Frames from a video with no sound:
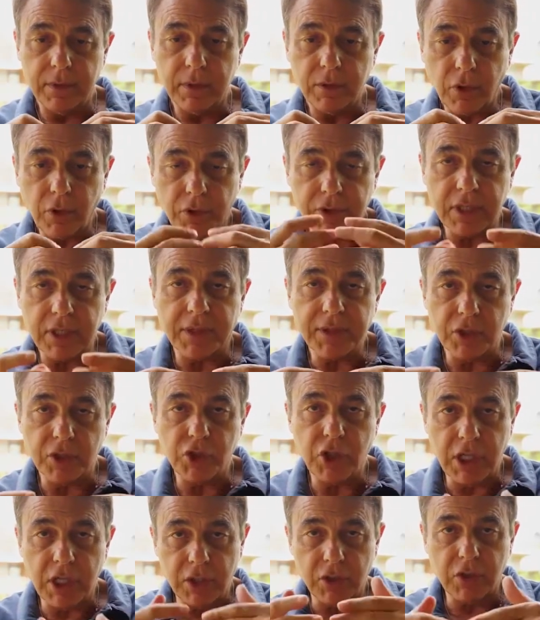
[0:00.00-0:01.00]
turns on the
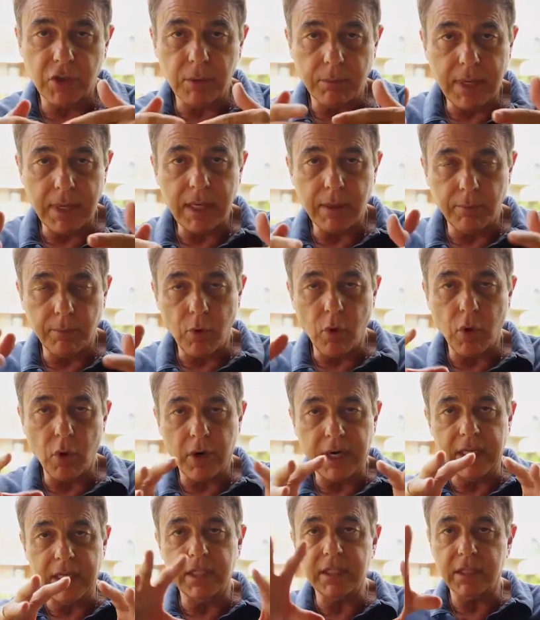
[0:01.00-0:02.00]
genes to make
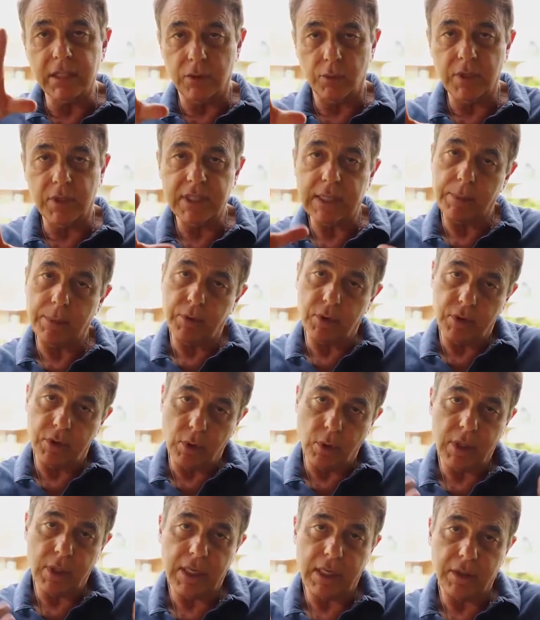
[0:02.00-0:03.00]
more insulin receptors
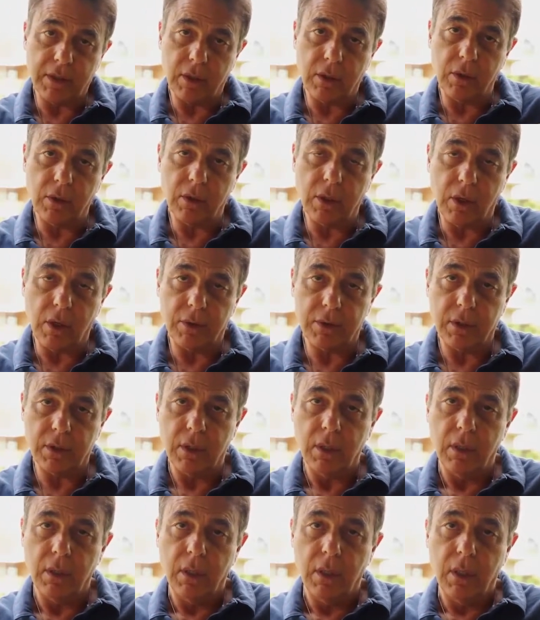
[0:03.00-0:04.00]
so it can get the glucose.
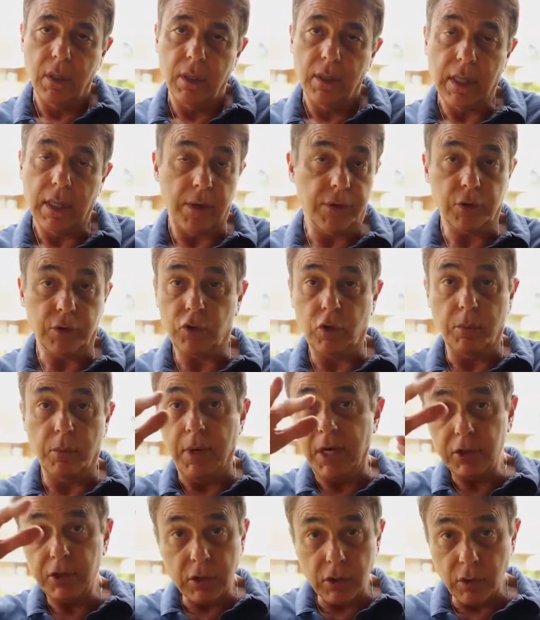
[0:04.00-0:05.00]
Now there's too
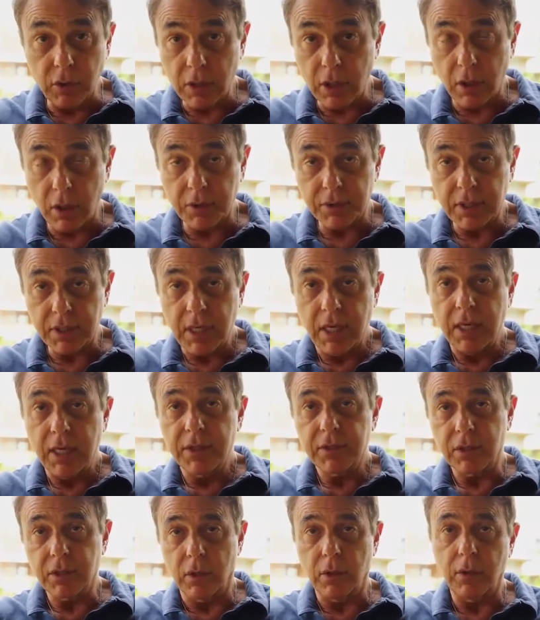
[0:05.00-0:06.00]
much glucose,
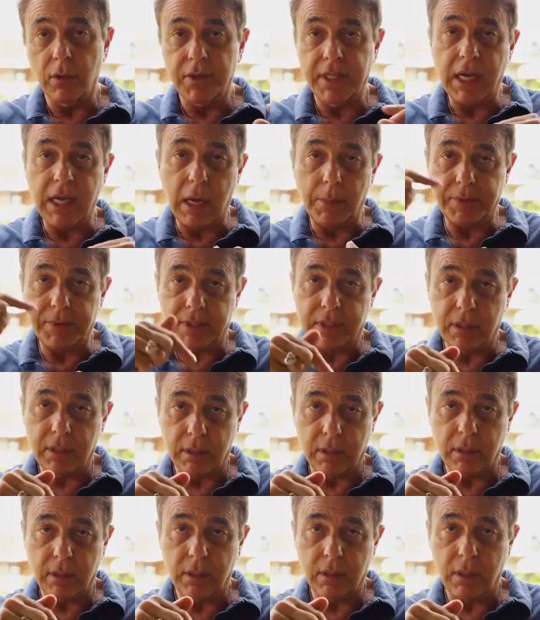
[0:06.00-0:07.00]
so the opposite
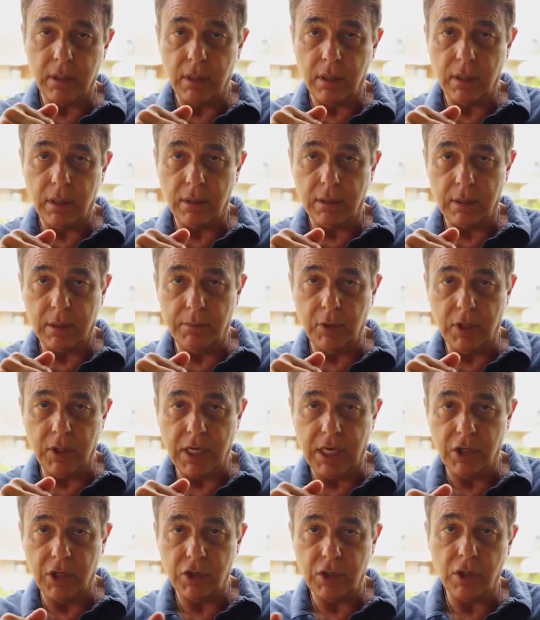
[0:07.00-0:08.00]

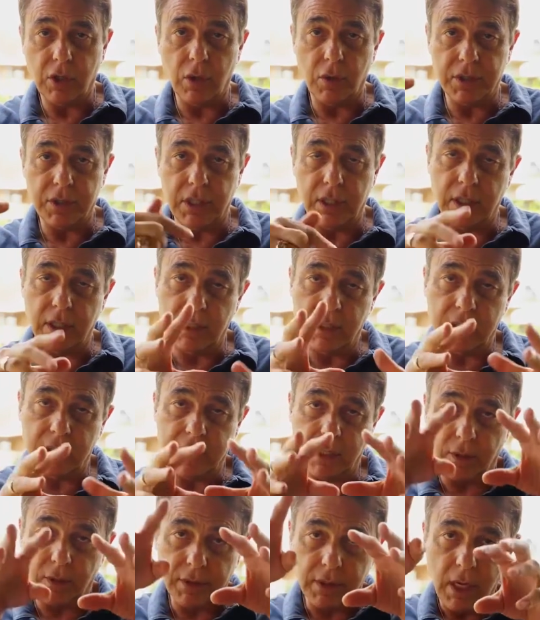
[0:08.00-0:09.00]
communication goes in and the
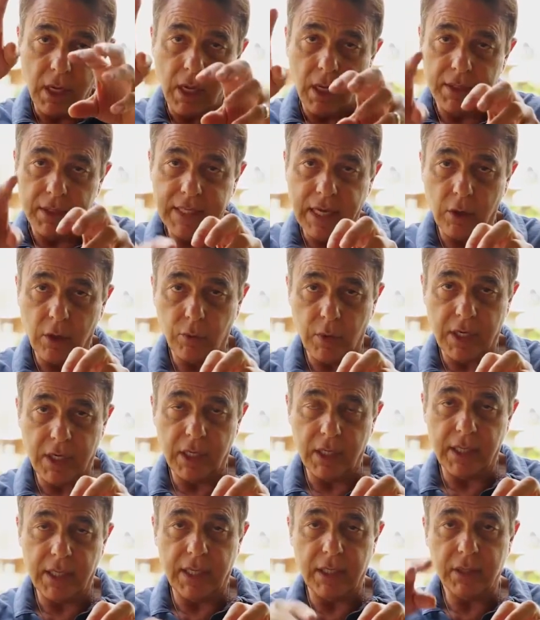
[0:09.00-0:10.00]
cells
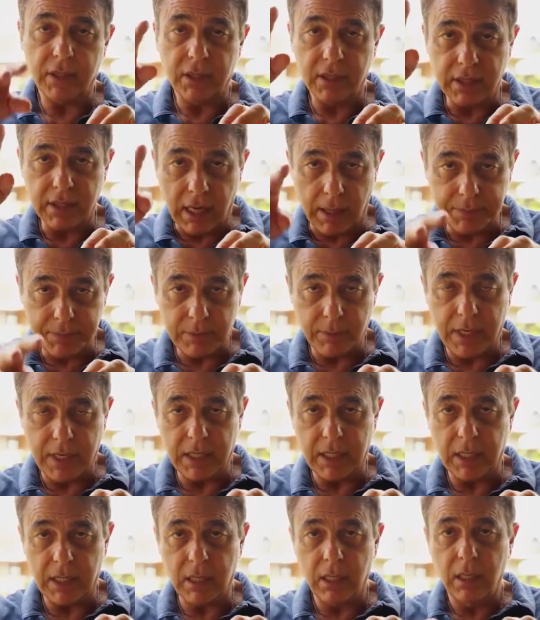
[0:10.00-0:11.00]
downregulates, stops
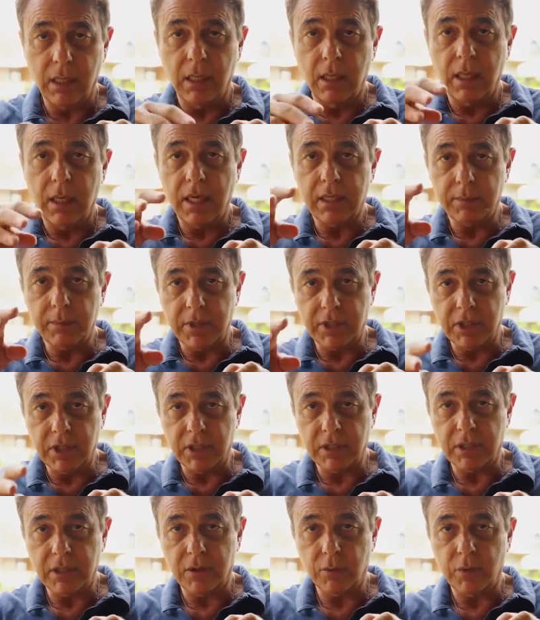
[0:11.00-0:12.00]
making as much
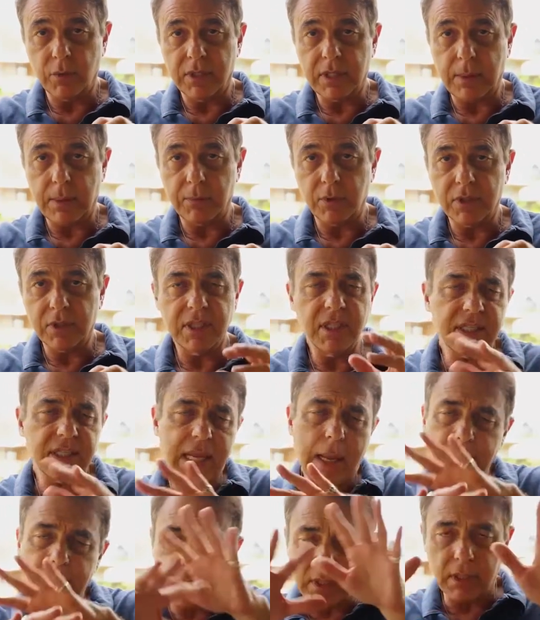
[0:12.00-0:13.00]
insulin receptors. And this
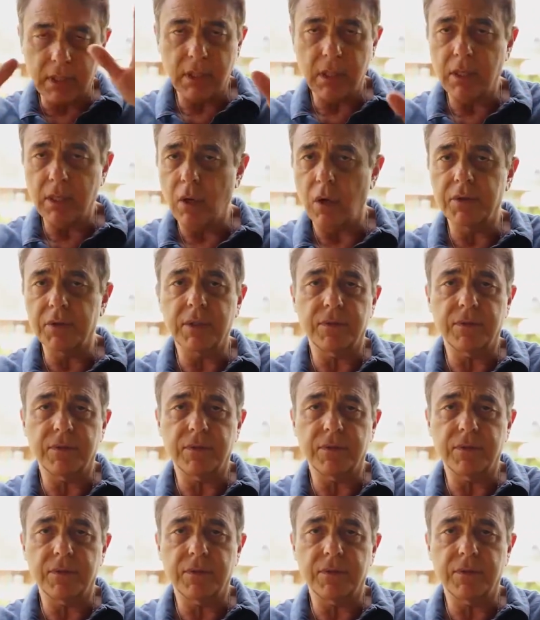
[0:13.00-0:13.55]
happens with